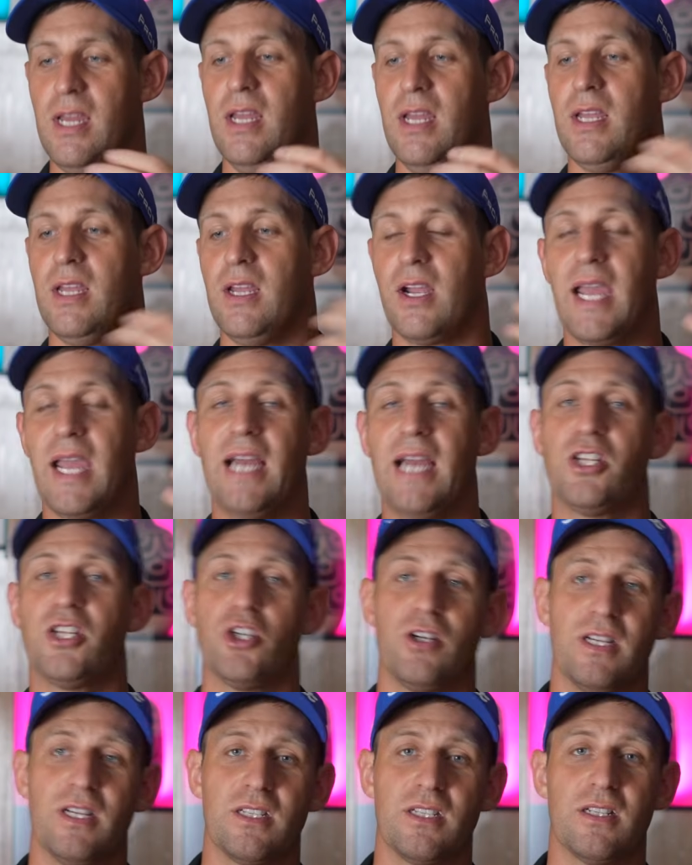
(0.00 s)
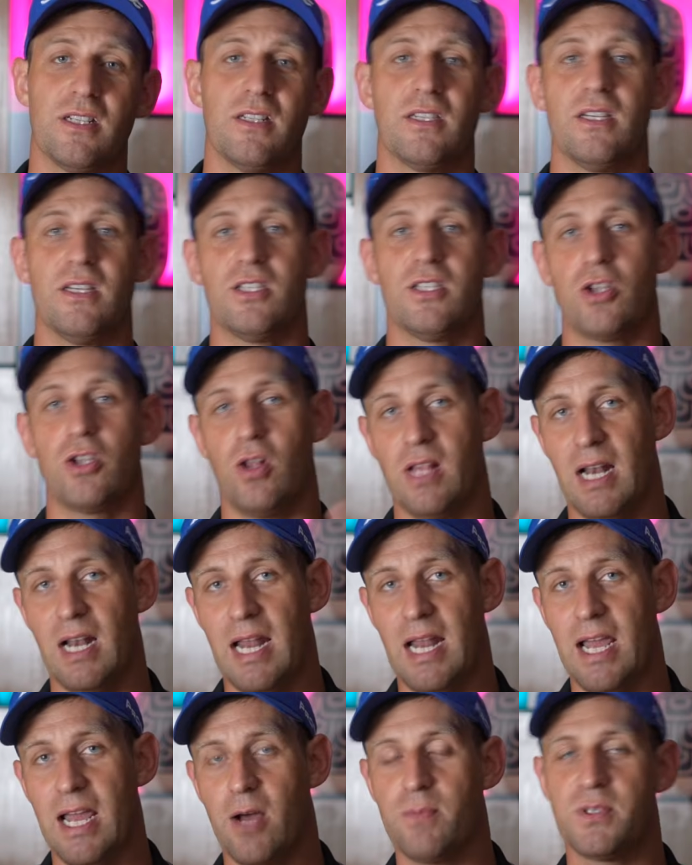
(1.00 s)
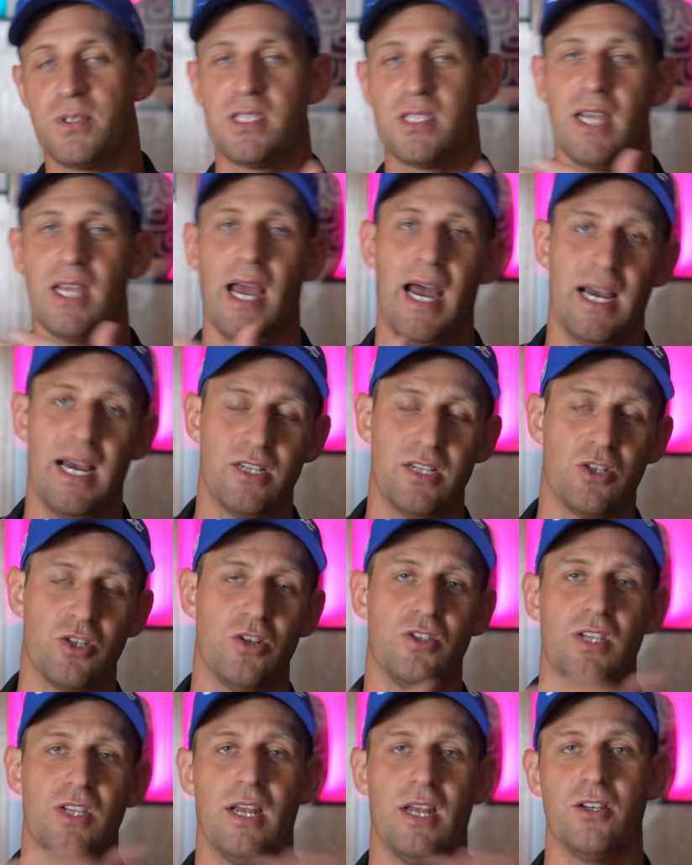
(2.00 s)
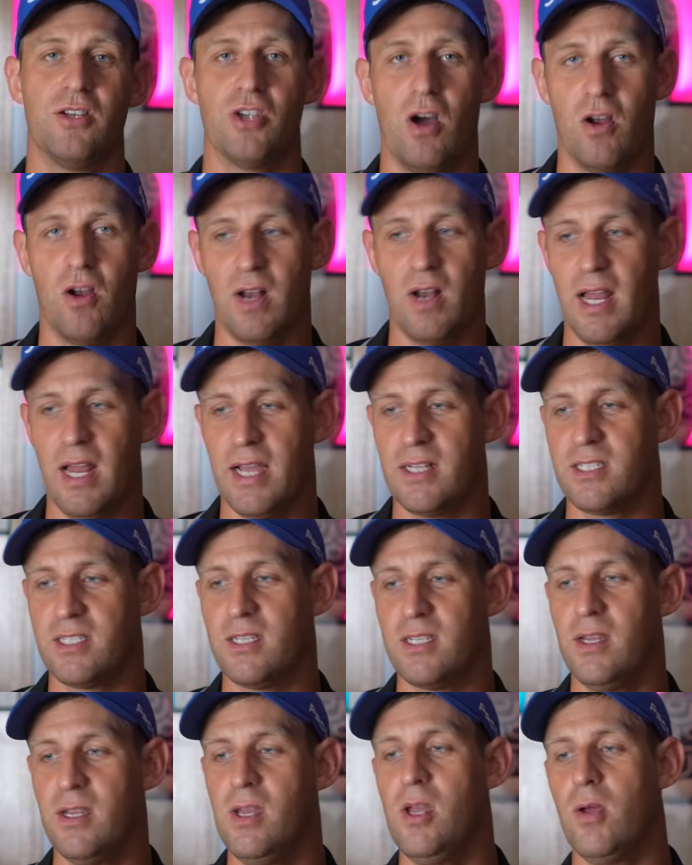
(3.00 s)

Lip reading: You get your distances to all the layups, hazards and dog legs,